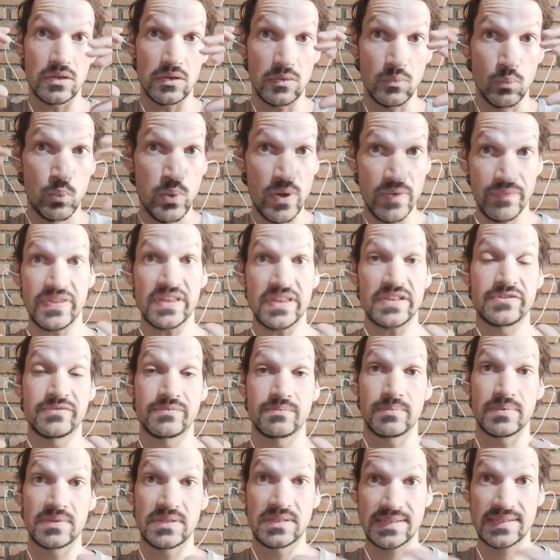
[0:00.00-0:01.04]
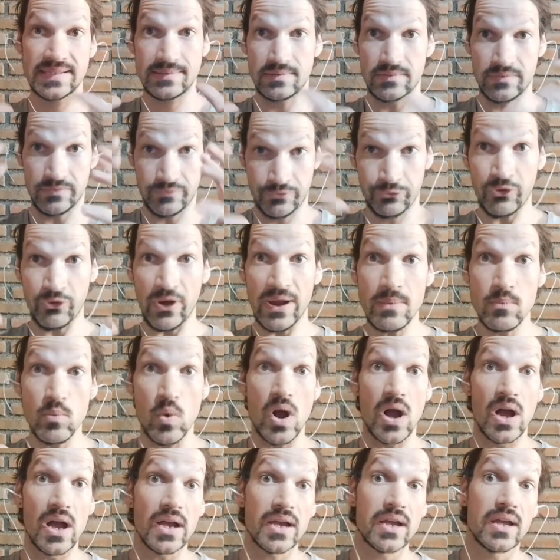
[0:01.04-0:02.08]
with this
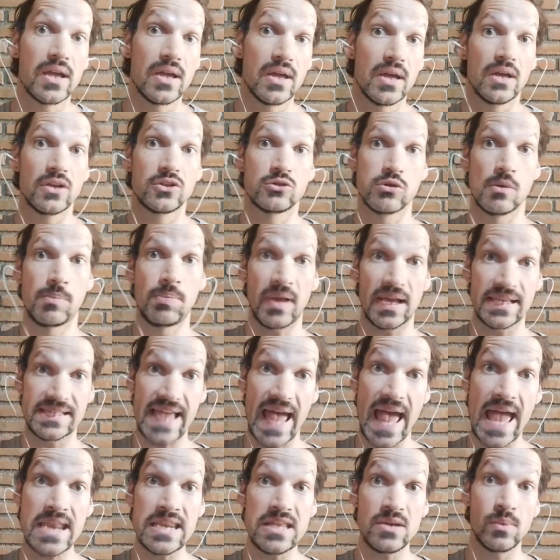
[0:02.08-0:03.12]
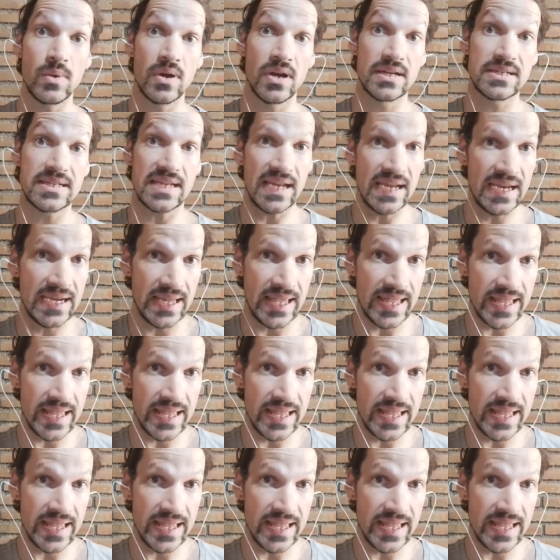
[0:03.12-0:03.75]
framework to apply to any word in